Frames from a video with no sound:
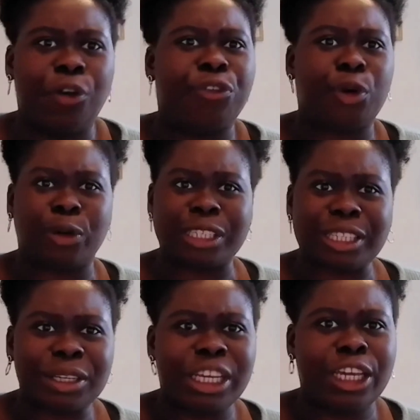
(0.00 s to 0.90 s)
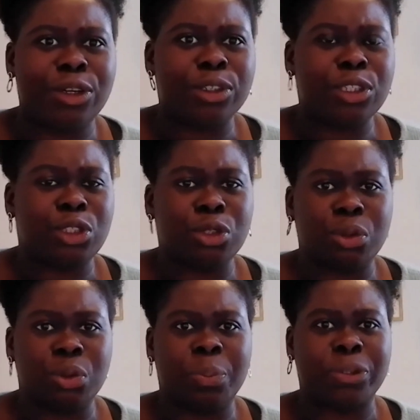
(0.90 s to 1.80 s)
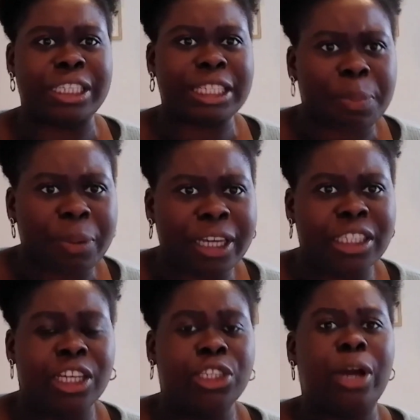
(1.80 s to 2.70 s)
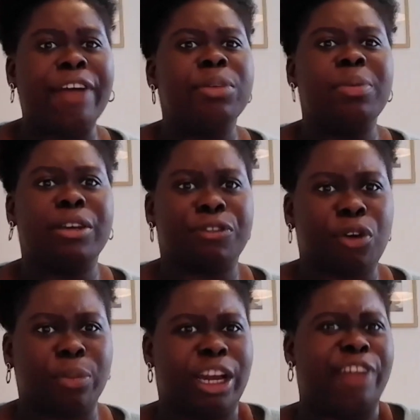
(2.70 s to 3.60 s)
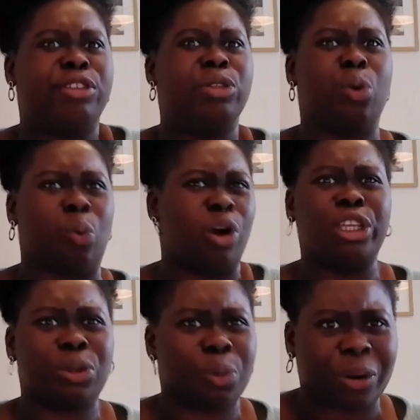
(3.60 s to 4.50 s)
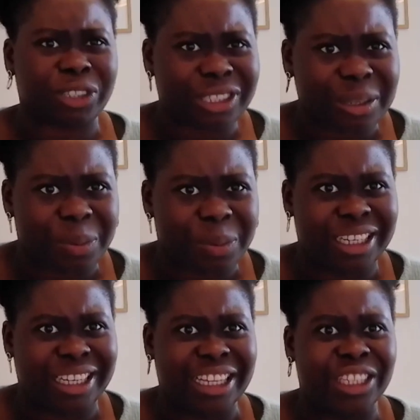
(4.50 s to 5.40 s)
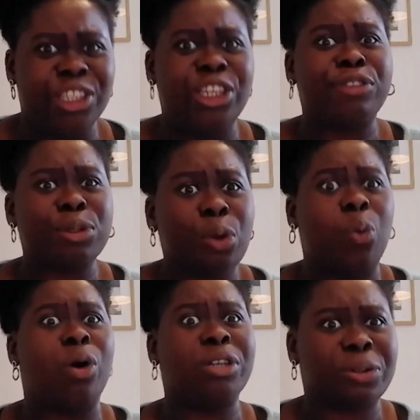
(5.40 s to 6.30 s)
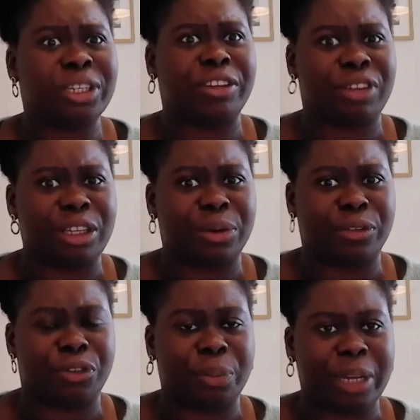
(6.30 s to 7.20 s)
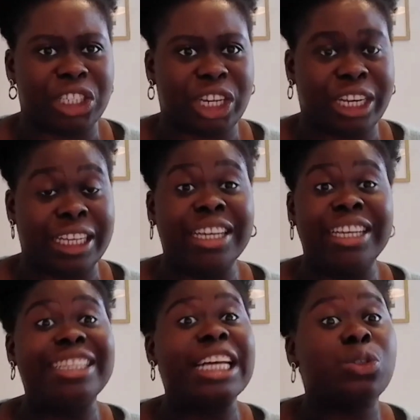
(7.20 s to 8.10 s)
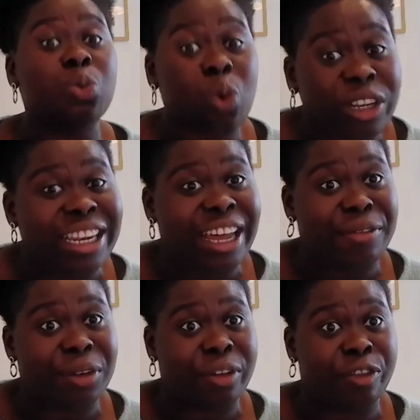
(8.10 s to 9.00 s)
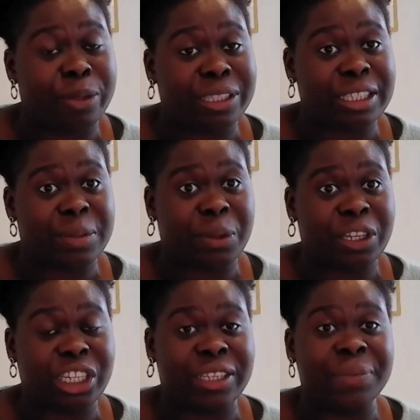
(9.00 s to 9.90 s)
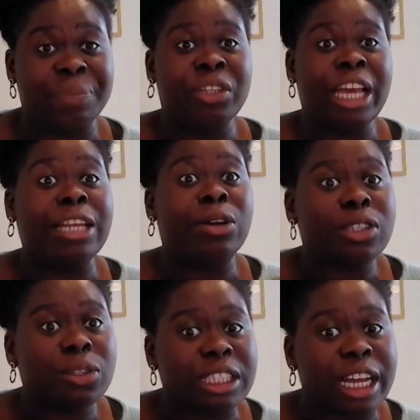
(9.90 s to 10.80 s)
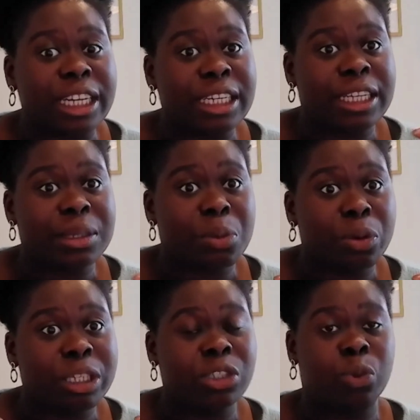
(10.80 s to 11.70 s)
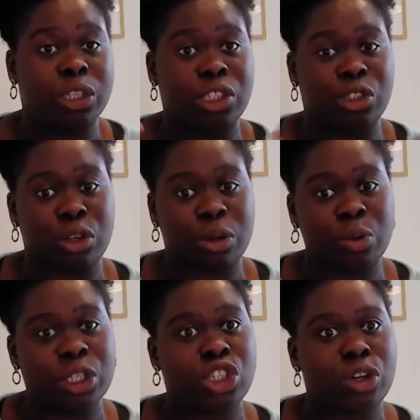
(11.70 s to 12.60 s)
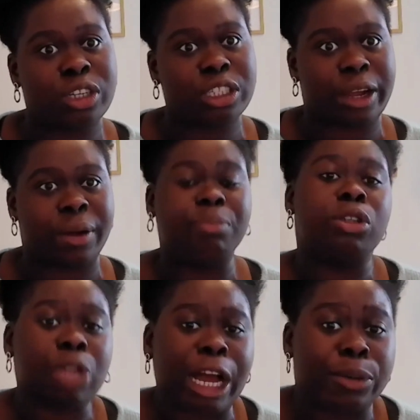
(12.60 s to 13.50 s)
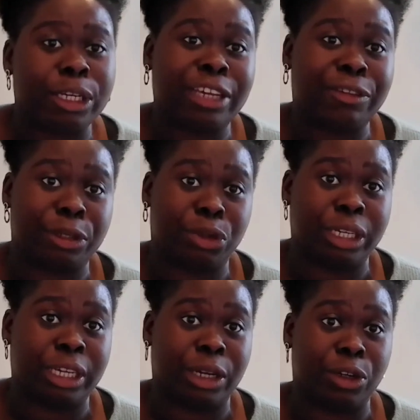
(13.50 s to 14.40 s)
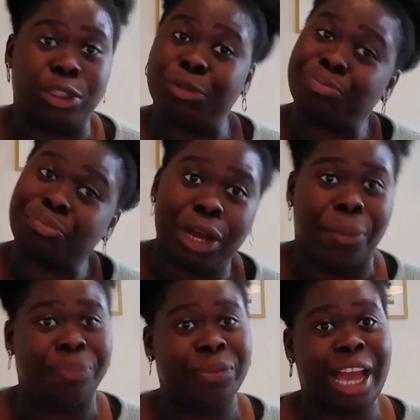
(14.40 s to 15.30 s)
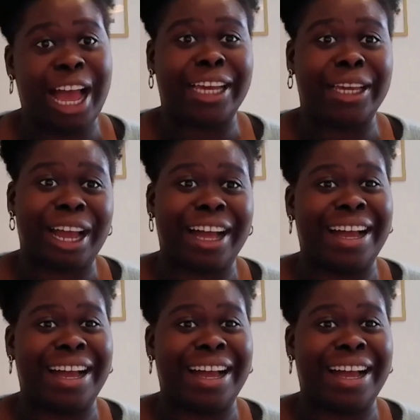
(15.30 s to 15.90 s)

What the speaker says: Of course, in order to participate, you have to be informed. You have to know what you're participating in. You have to know what you're giving your information in. That's one level of participation. And our society at the moment, we're stuck there. Are we even doing it good? No. I can